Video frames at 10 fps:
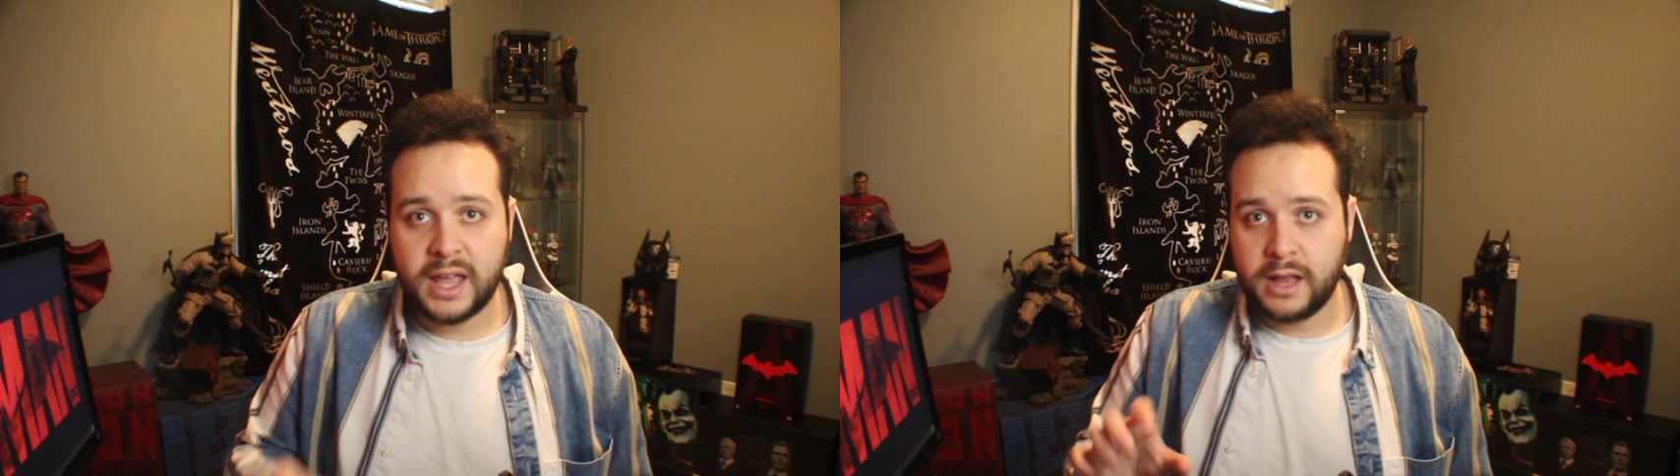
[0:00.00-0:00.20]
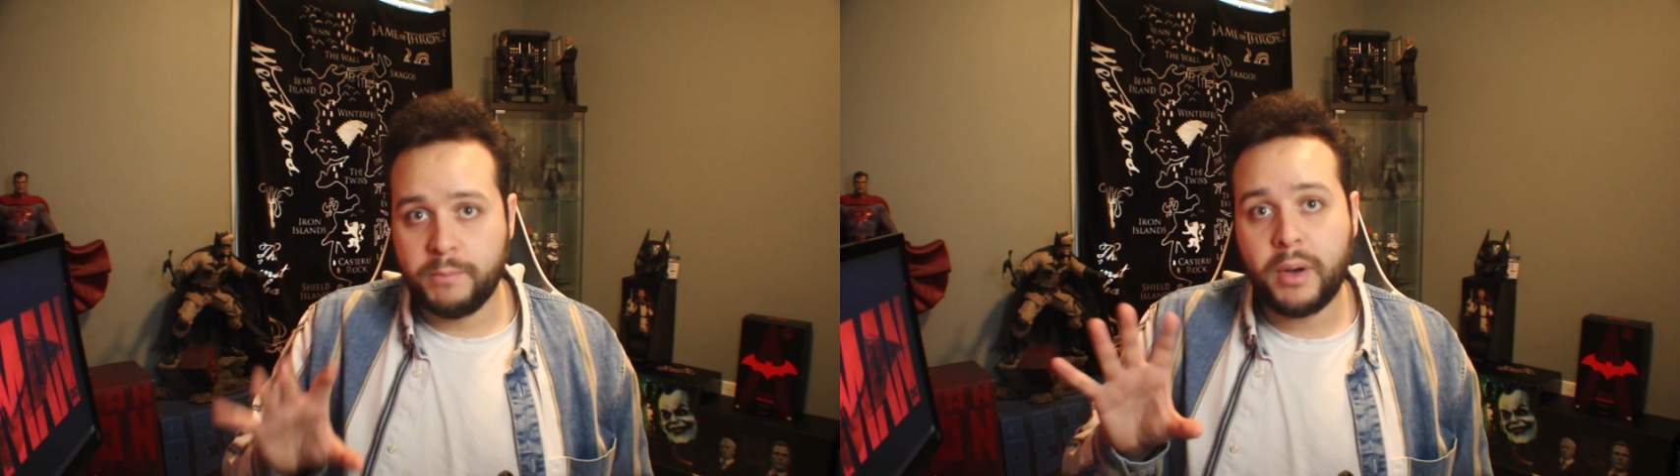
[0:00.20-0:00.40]

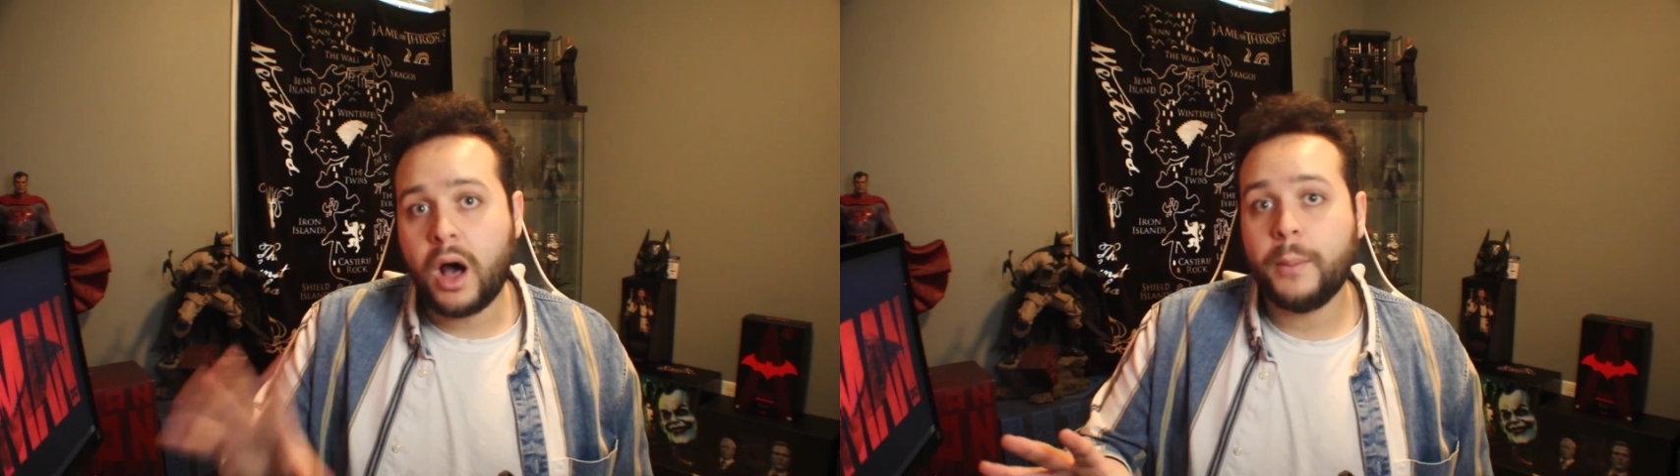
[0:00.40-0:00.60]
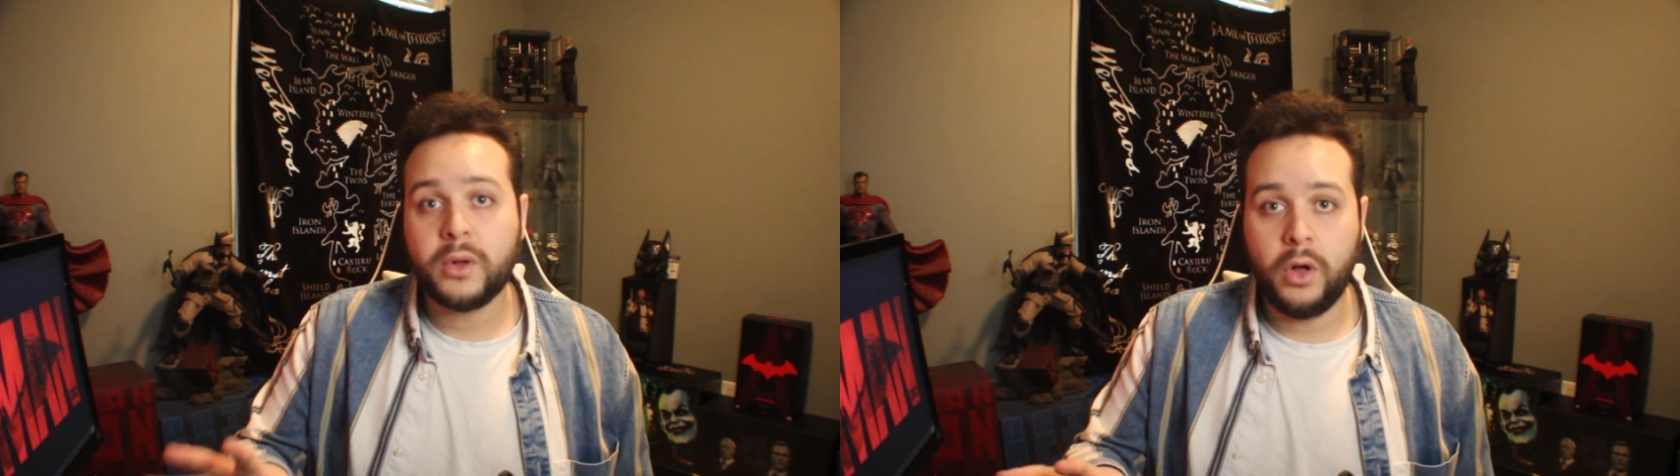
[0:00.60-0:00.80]
in
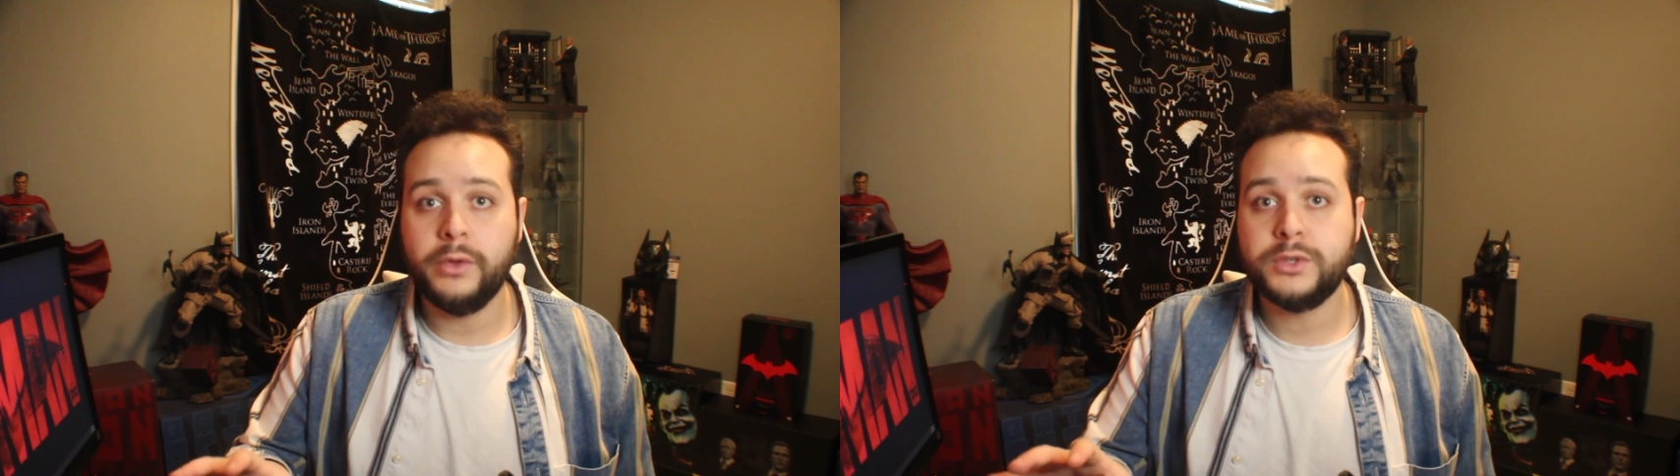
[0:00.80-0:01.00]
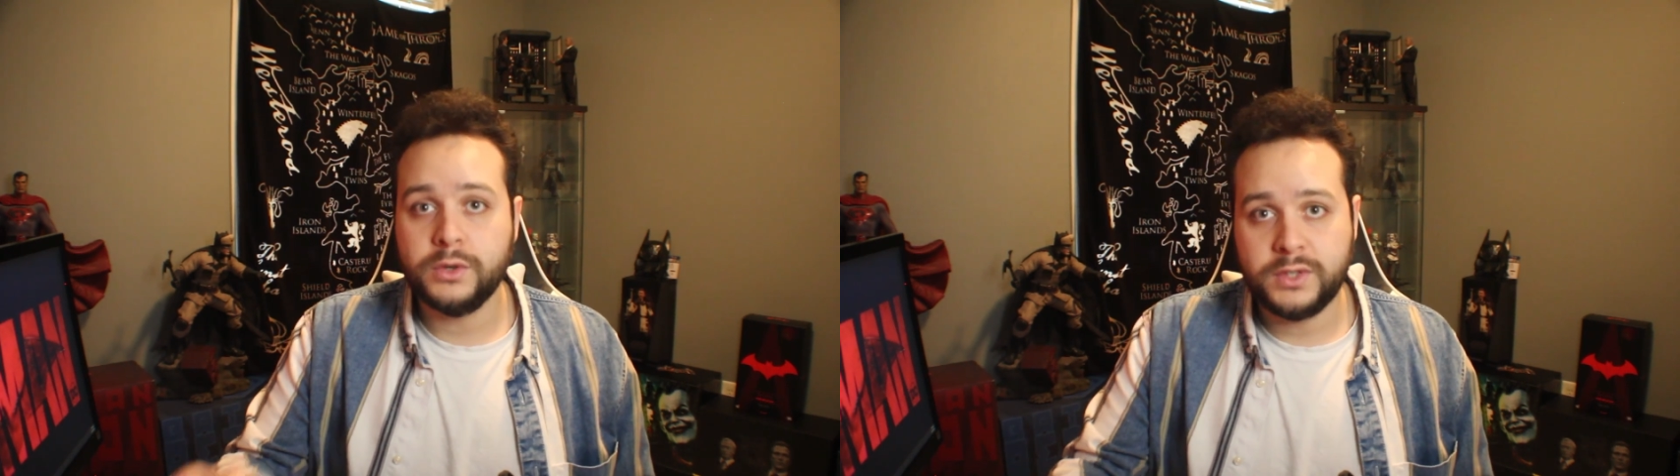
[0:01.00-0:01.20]
pop
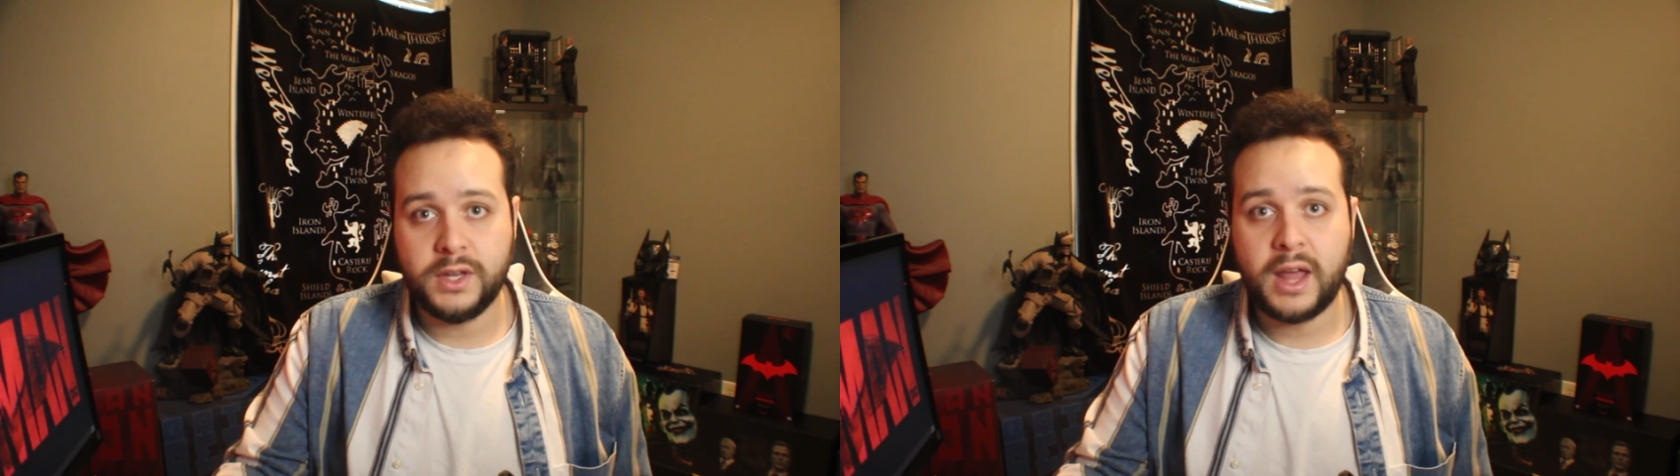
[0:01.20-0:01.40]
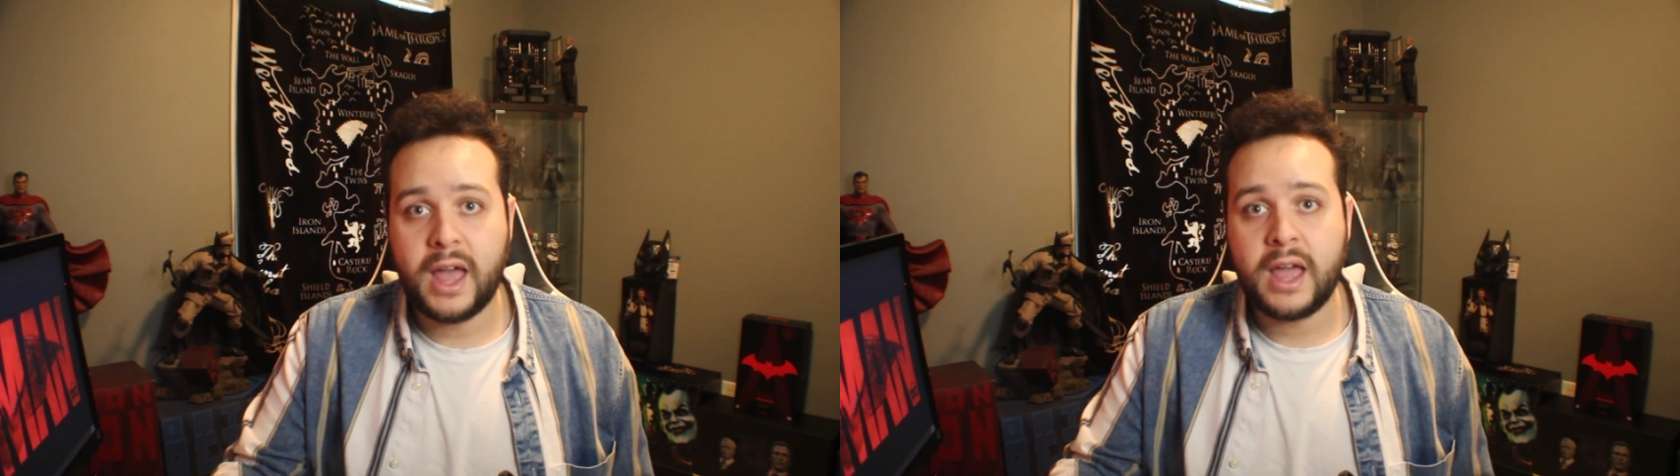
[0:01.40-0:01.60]
culture
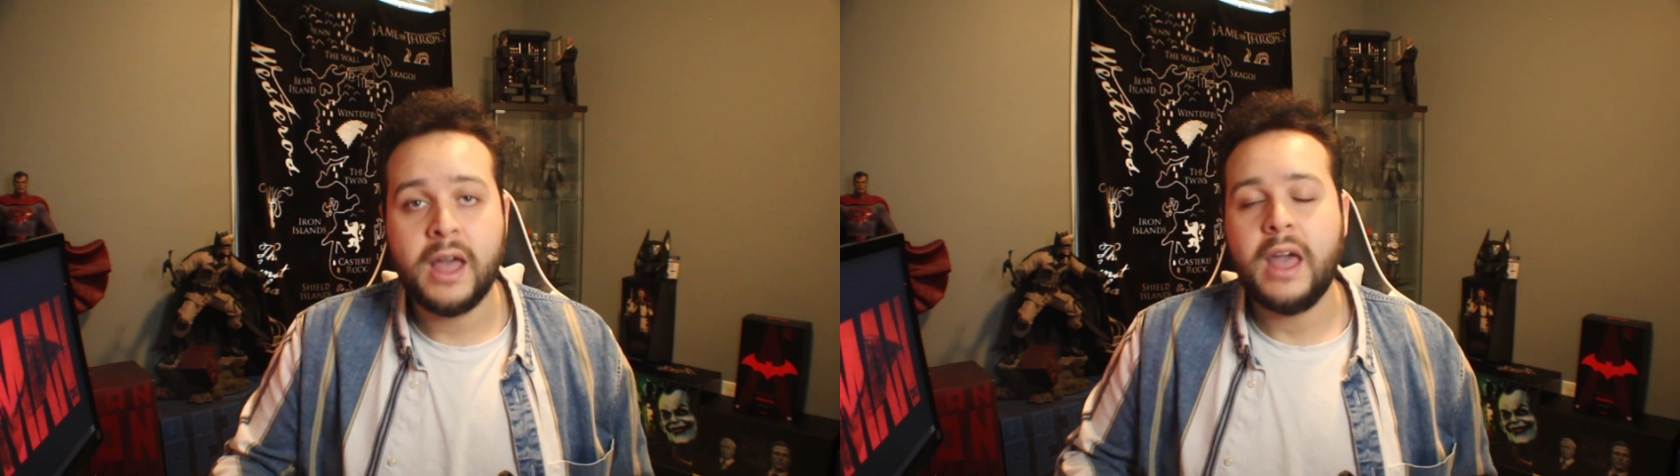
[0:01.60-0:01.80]
today,